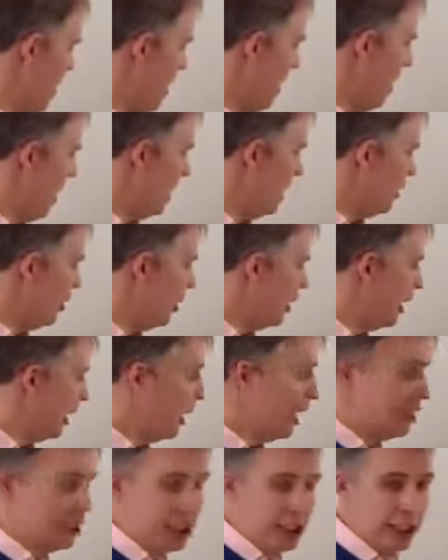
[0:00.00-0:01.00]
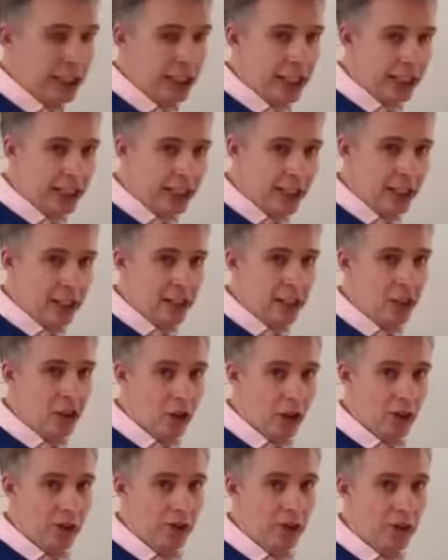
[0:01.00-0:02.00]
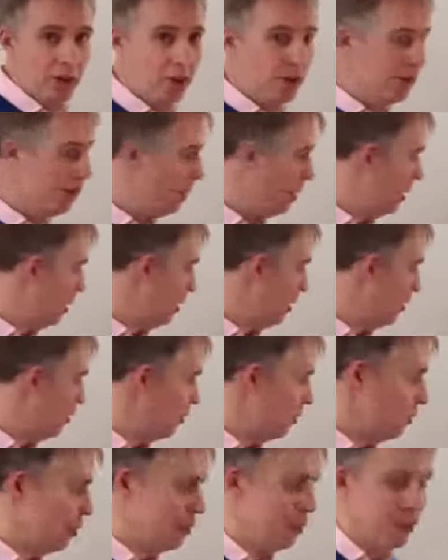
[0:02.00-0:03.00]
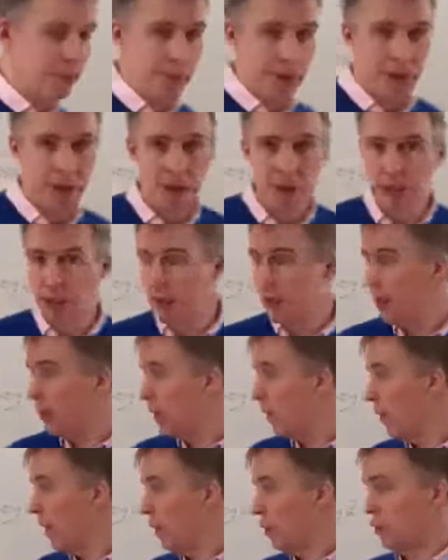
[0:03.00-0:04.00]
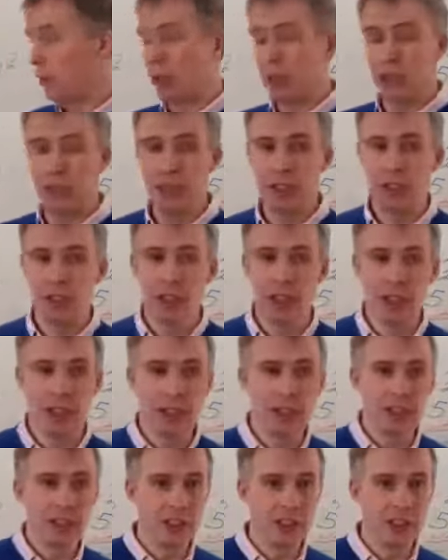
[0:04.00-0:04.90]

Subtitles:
And you can actually get a lock for your Euro bins if that's what you're using.